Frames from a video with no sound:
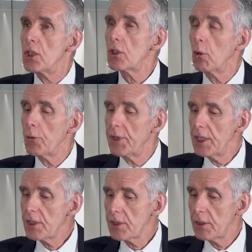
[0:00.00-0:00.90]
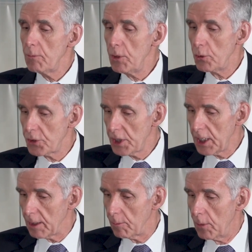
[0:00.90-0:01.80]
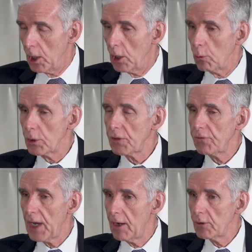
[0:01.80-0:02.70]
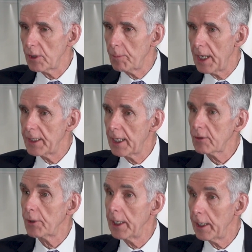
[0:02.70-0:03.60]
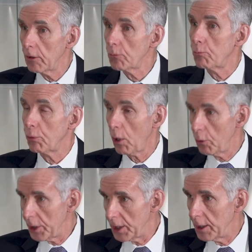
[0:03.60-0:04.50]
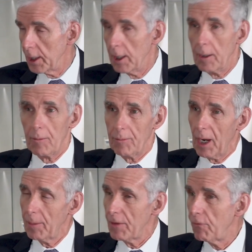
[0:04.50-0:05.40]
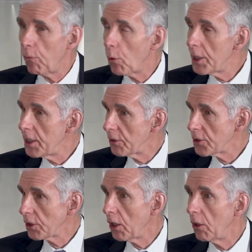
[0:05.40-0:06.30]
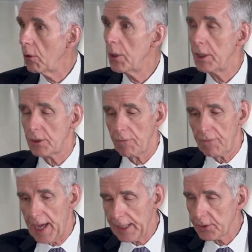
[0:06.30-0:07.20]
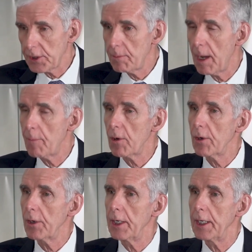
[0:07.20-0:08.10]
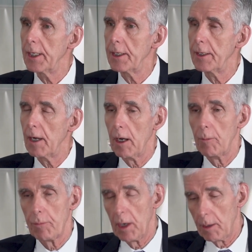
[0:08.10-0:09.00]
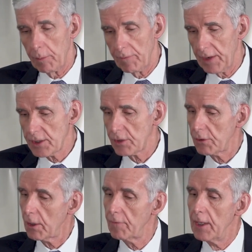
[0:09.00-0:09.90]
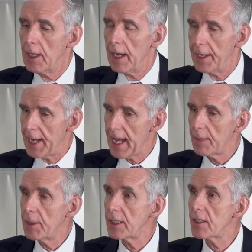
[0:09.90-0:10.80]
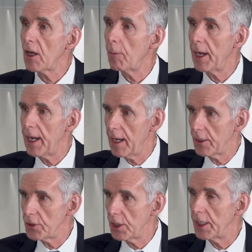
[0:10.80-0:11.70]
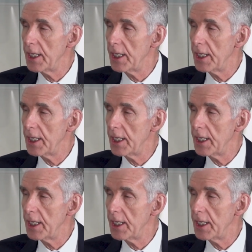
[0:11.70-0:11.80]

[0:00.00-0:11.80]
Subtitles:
So this museum was founded by Dr. Harold Brody probably 40 years ago. He's a faculty member and a professor of anatomy and cell biology, and